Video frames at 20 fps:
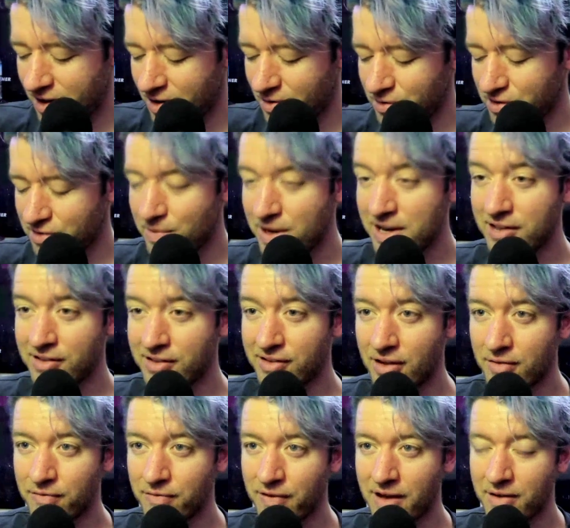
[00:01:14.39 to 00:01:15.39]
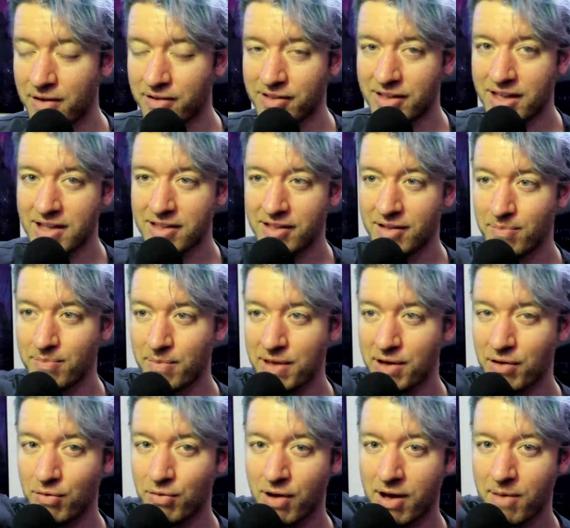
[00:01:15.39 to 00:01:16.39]
with as many sunflower seeds and
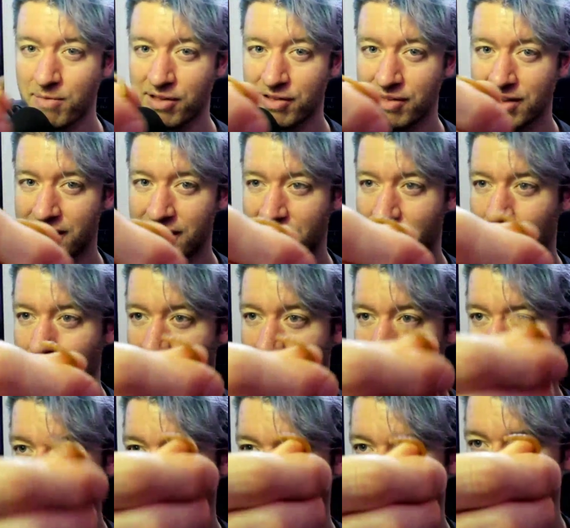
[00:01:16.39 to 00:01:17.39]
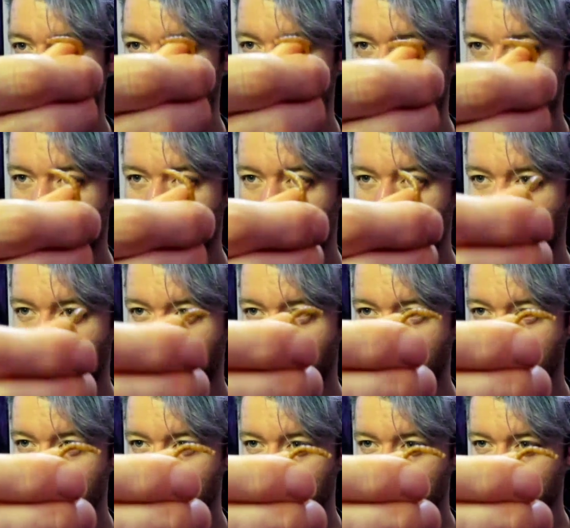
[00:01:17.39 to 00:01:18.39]
mealworms as he can munch. It's his
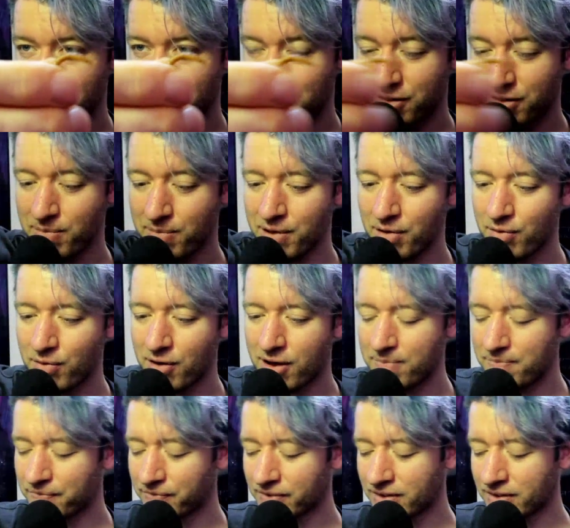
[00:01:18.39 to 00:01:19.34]
favorite food, the mealworm.